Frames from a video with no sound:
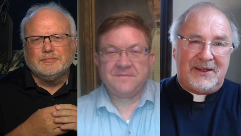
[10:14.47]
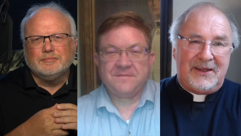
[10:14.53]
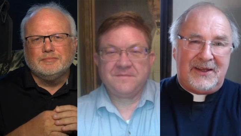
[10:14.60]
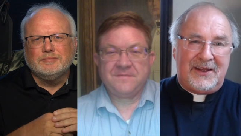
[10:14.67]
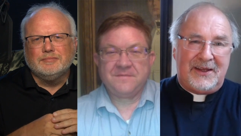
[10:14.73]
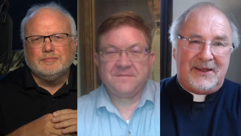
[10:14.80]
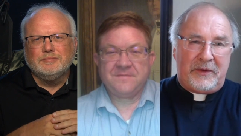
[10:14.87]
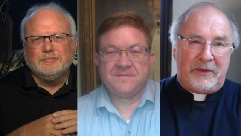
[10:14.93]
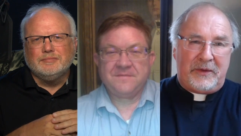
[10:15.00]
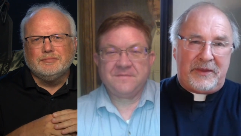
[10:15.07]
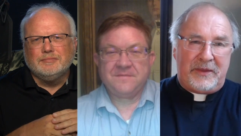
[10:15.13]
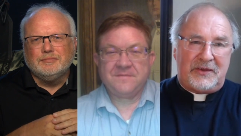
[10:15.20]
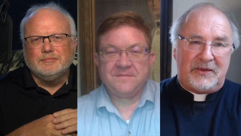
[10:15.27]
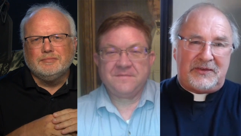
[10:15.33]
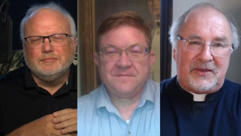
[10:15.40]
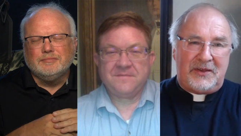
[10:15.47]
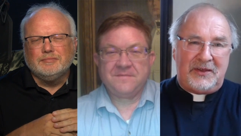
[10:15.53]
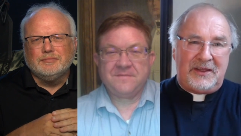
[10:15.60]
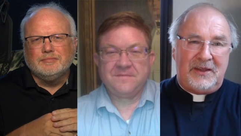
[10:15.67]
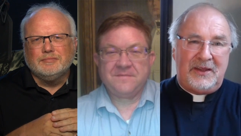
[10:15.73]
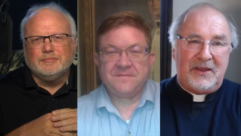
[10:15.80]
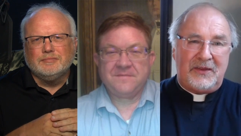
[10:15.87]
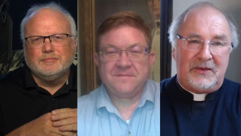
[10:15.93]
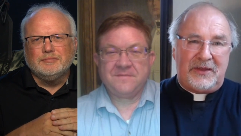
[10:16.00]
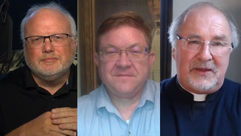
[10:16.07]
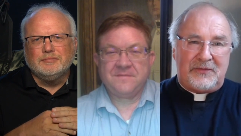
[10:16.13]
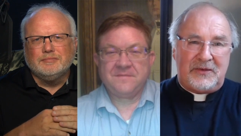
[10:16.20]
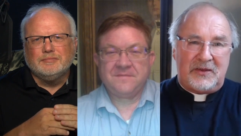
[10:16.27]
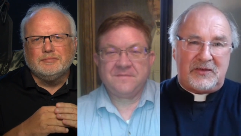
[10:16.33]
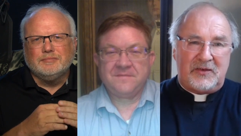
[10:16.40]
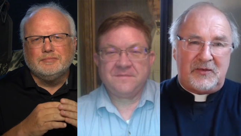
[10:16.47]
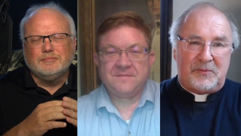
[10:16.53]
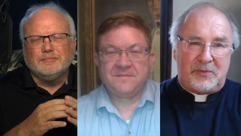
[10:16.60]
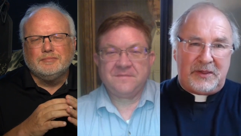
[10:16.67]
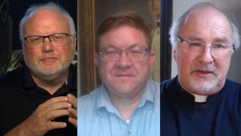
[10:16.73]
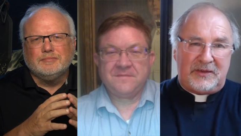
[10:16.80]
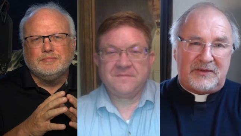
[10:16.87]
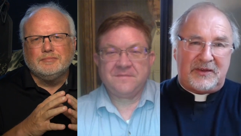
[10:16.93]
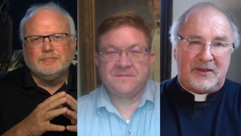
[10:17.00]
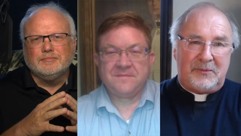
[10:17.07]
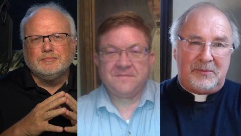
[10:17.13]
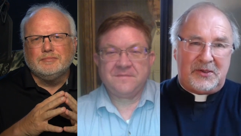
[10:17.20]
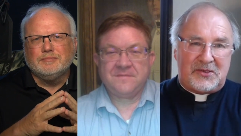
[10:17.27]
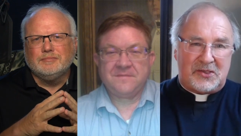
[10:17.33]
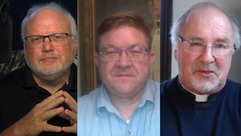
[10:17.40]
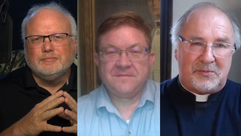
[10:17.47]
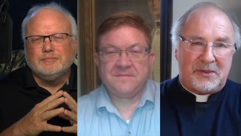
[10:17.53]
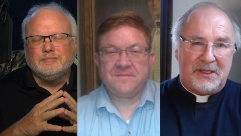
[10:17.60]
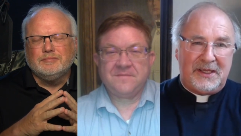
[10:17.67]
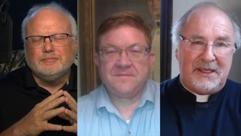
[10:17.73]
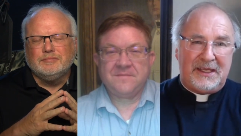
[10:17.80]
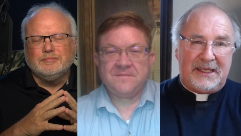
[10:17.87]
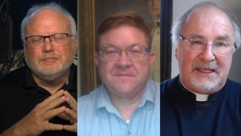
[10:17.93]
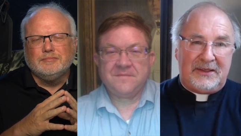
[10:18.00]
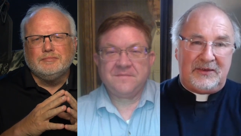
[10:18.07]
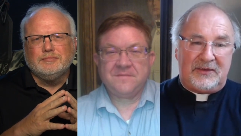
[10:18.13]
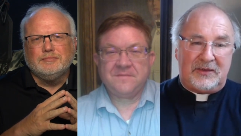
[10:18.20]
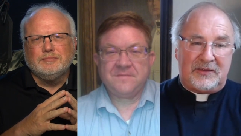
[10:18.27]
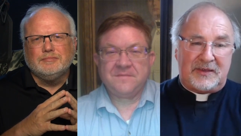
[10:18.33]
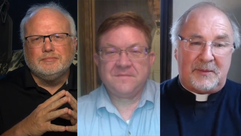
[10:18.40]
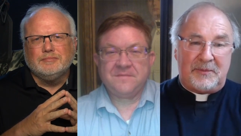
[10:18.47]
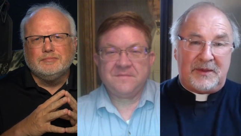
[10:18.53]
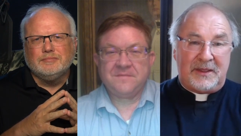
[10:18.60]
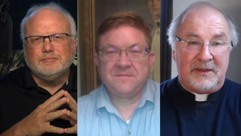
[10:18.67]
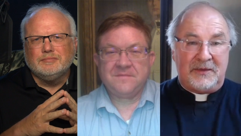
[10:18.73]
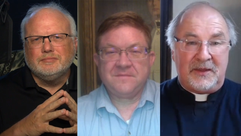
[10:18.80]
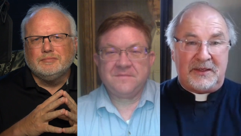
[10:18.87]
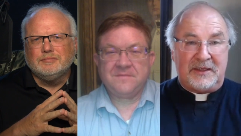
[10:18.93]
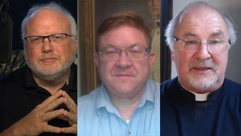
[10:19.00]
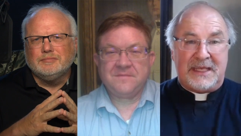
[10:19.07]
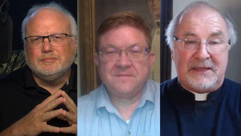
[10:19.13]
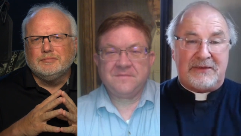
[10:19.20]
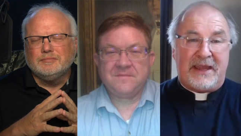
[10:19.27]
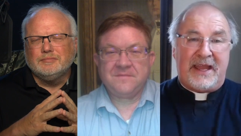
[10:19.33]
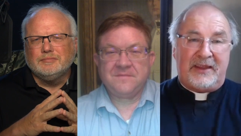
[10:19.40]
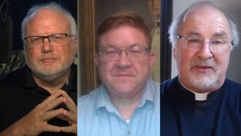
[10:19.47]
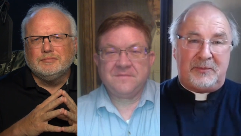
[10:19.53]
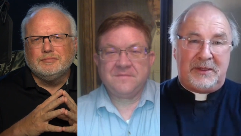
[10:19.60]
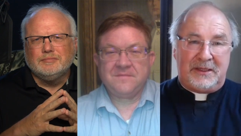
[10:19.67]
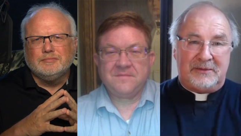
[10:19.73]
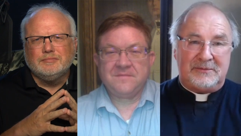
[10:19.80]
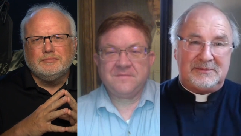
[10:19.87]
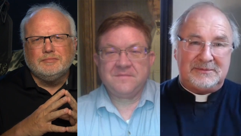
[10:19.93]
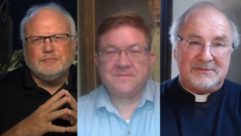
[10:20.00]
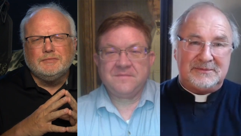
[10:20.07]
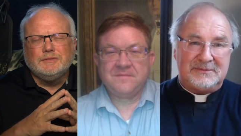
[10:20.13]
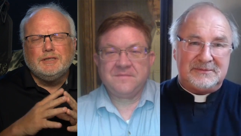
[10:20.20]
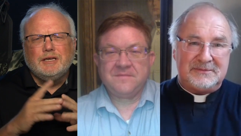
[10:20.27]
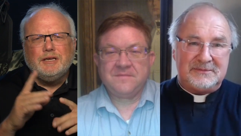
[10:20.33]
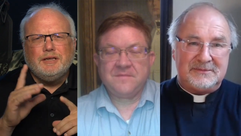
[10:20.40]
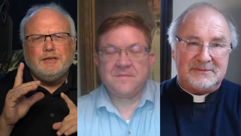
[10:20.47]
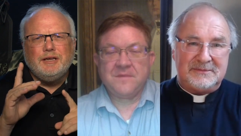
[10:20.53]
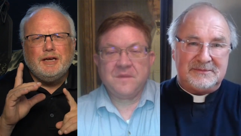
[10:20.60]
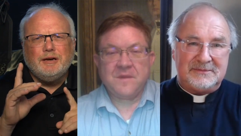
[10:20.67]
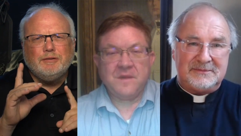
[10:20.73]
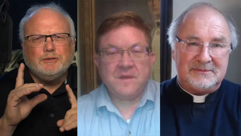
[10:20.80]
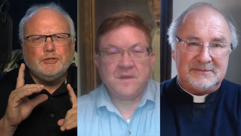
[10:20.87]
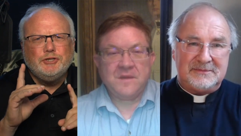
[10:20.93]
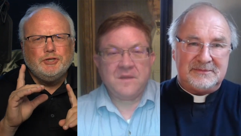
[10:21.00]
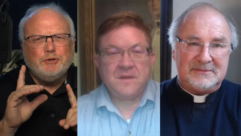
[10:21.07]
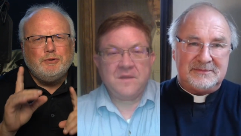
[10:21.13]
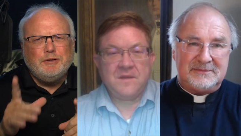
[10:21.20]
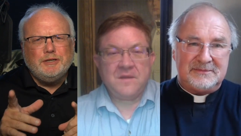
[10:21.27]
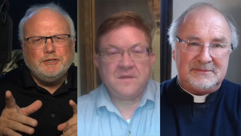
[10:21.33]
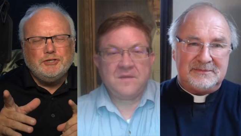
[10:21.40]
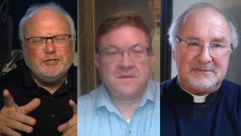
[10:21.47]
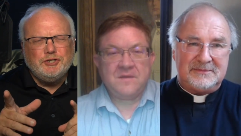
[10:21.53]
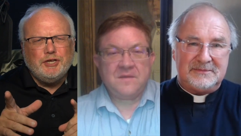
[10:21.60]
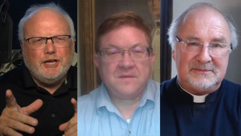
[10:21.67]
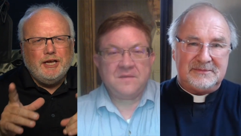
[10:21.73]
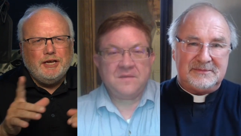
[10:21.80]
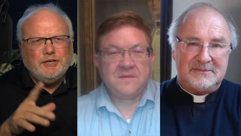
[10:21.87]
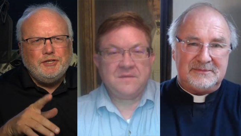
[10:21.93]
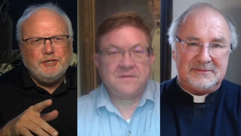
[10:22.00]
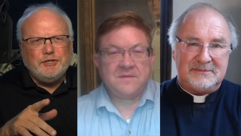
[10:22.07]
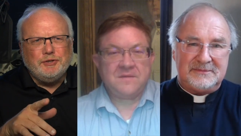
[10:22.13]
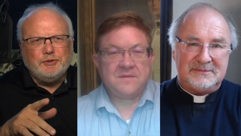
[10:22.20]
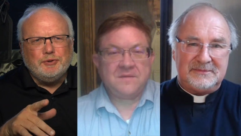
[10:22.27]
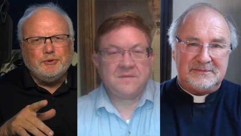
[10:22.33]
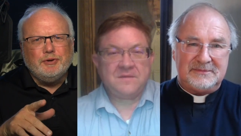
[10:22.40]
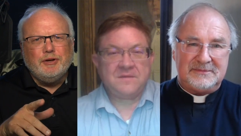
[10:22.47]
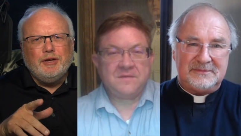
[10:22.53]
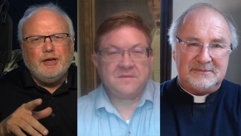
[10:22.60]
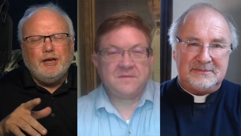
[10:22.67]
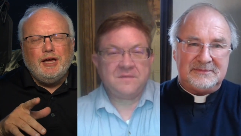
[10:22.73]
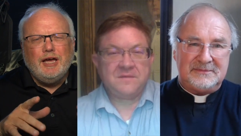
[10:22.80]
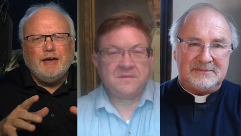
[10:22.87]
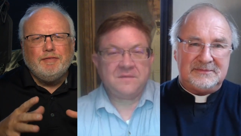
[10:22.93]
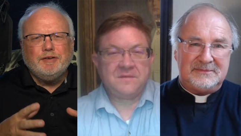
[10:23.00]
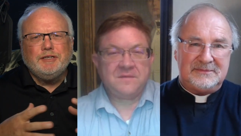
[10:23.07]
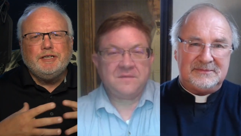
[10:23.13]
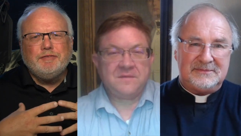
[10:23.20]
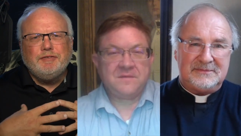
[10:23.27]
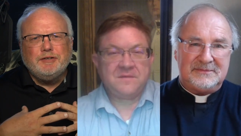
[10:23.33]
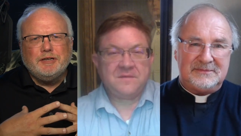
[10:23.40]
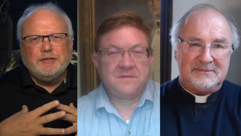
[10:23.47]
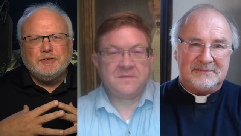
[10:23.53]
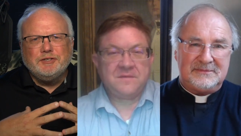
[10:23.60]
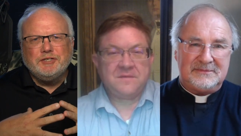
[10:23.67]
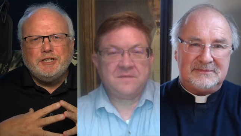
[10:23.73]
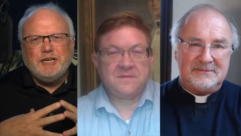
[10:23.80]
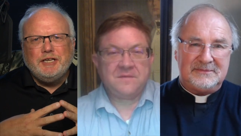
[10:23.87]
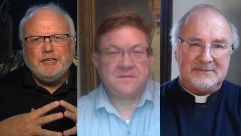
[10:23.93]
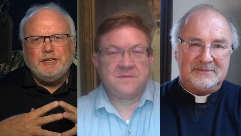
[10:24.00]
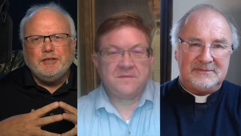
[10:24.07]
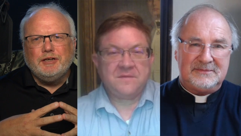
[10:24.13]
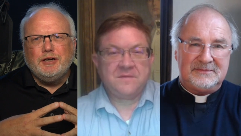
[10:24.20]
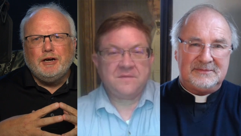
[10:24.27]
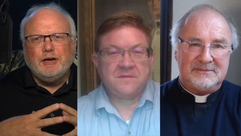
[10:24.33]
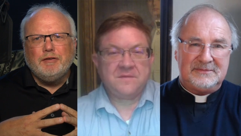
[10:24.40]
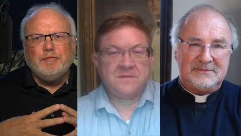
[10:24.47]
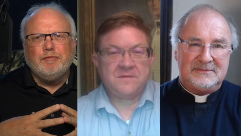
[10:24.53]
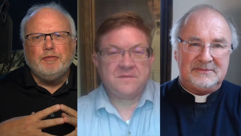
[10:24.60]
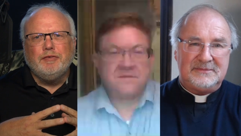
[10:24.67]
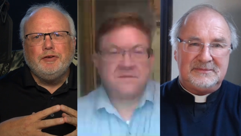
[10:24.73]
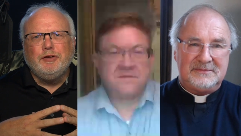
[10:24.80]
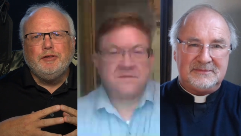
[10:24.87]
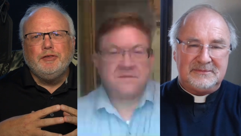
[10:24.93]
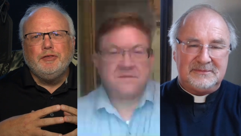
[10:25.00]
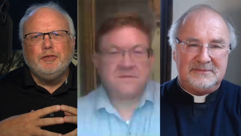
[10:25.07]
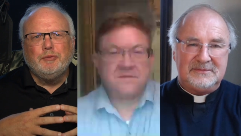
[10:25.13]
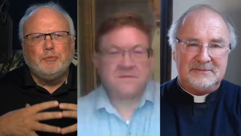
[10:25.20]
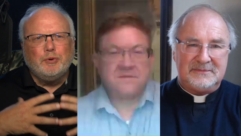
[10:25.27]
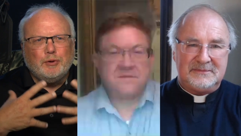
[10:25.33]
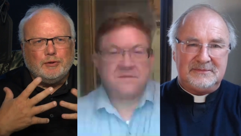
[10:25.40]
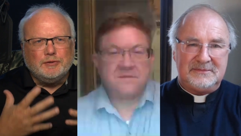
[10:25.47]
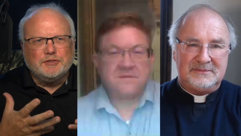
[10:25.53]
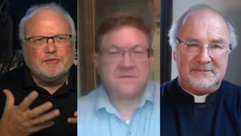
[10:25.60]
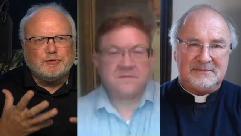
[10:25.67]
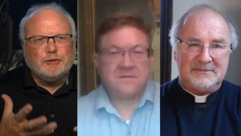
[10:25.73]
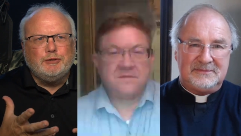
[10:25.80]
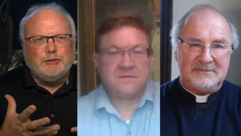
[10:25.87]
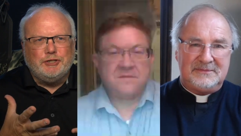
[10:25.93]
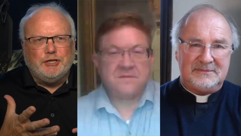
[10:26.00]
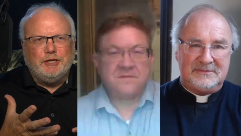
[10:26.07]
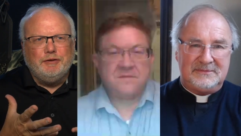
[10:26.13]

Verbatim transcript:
Speaker 1: without also turning the definition of priest and bishop into something that it never has been?
Speaker 2: Now, George and you have a different understanding of the roles of clergy.